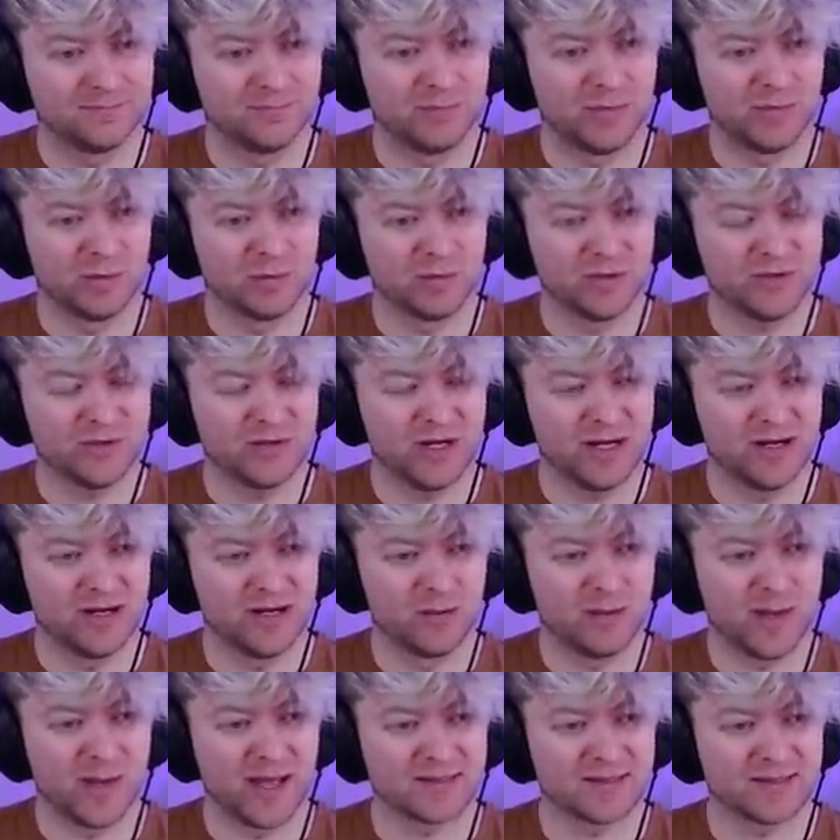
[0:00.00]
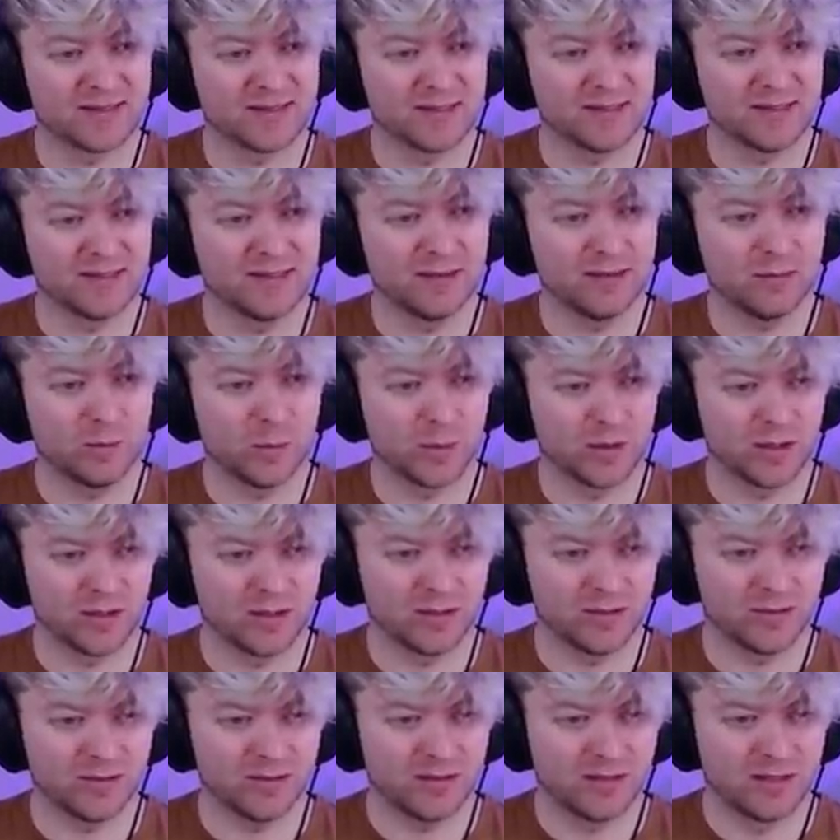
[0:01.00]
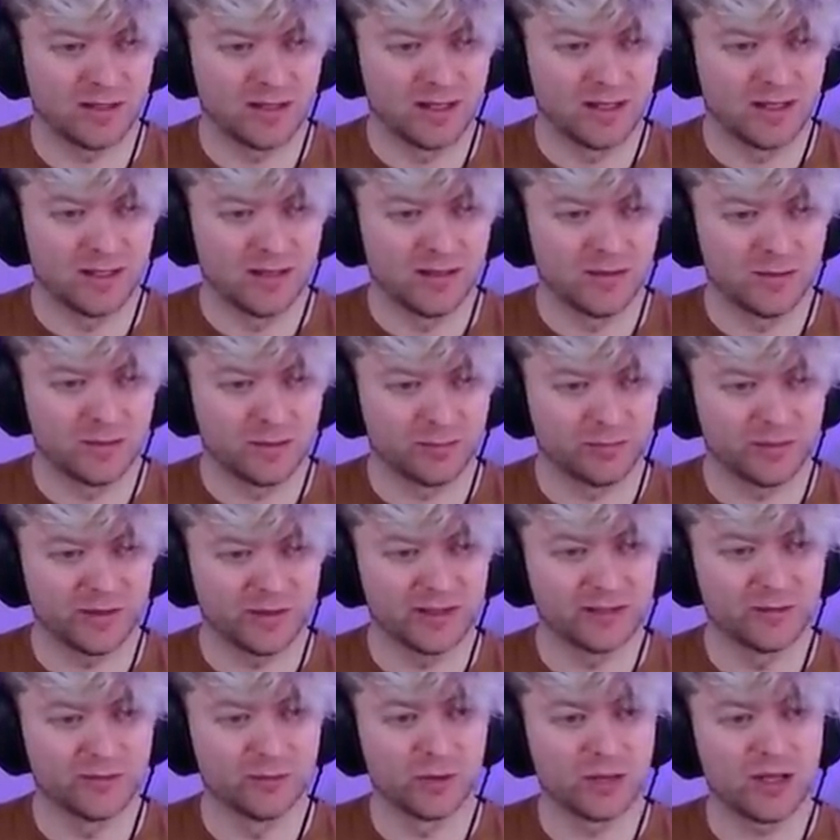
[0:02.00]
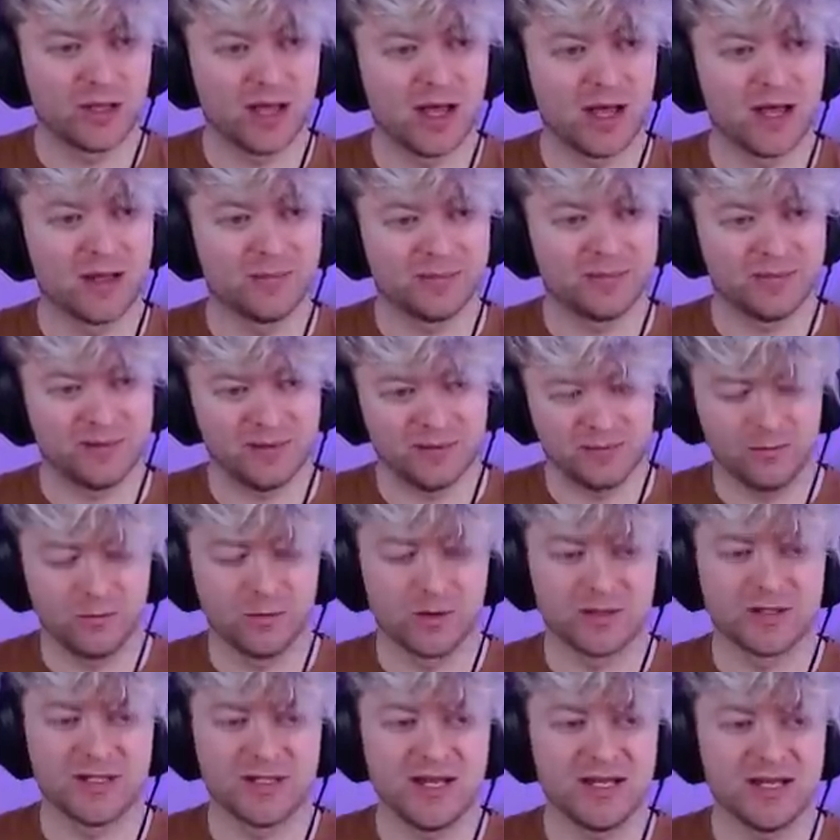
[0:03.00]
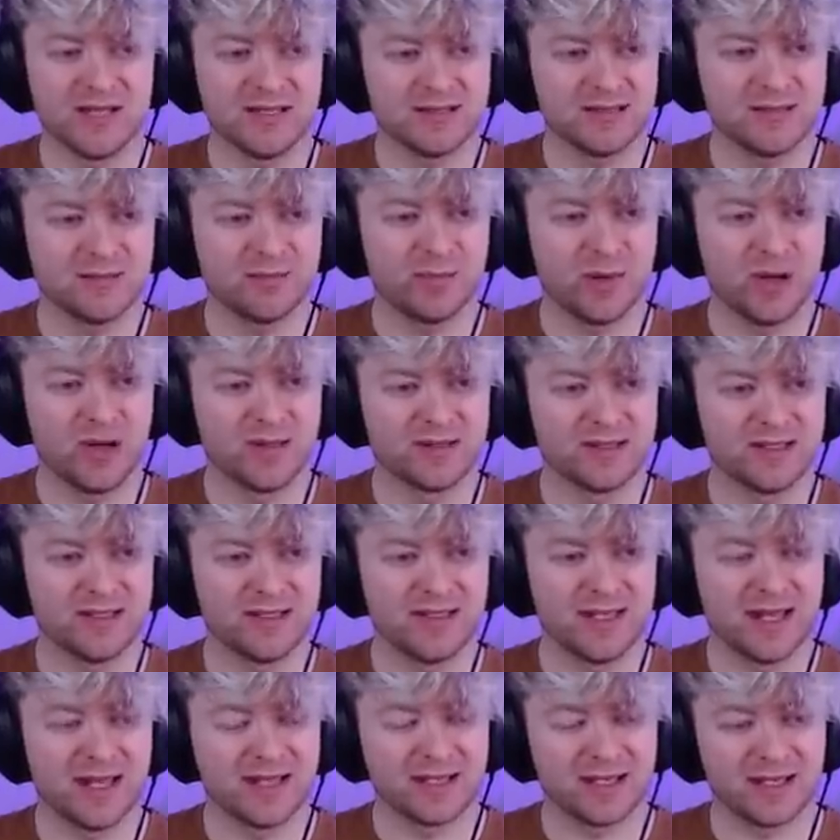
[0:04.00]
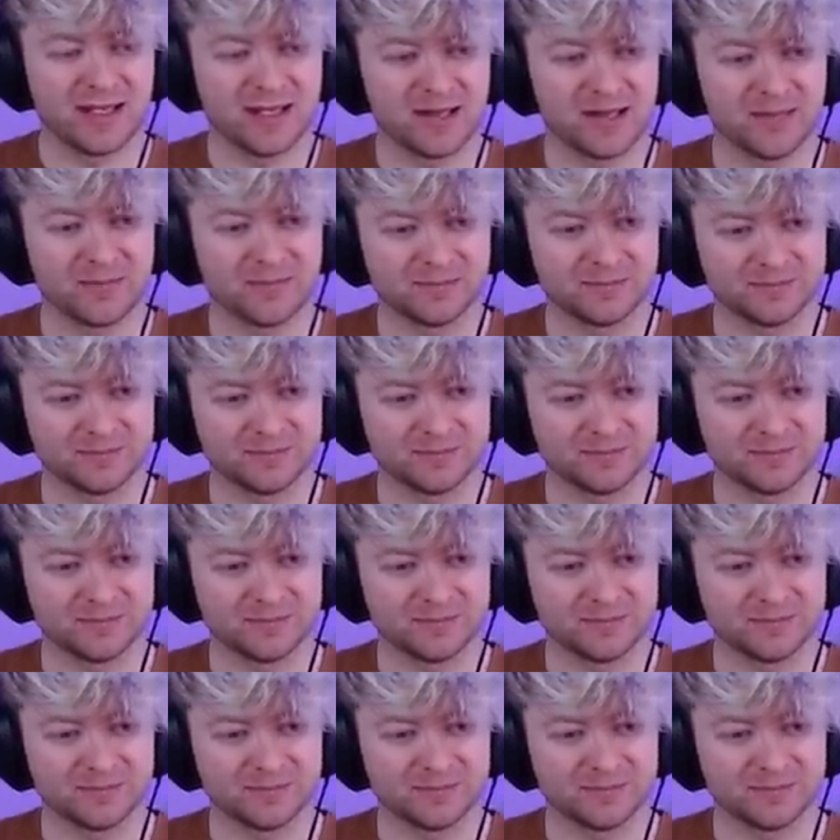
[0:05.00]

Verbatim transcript: We're trying our best here. We're we're bringing the rook up. We're taking some pawns in the endgame.